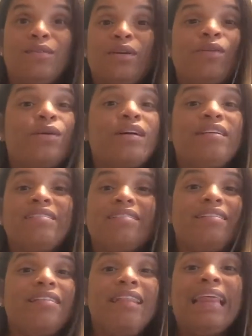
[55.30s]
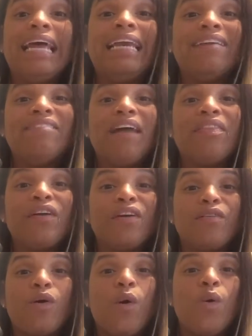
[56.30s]
or they live on
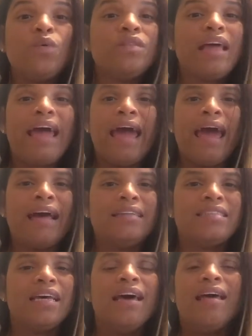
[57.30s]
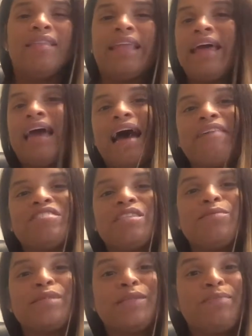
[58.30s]
their own and they have
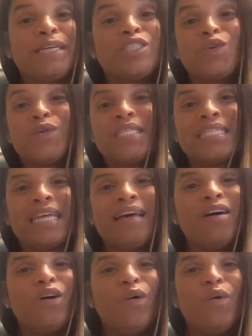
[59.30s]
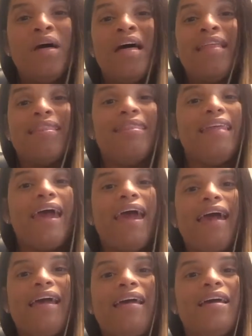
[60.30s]
some special skill.
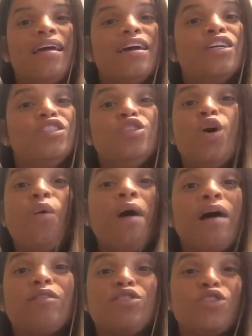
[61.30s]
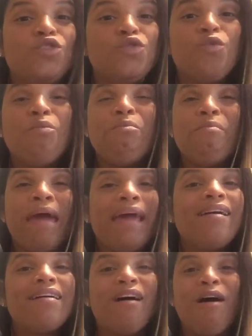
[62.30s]
They know how to do
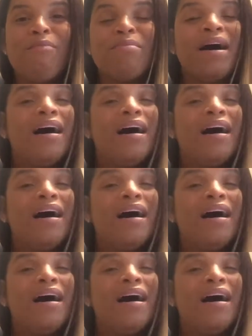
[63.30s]
makeup.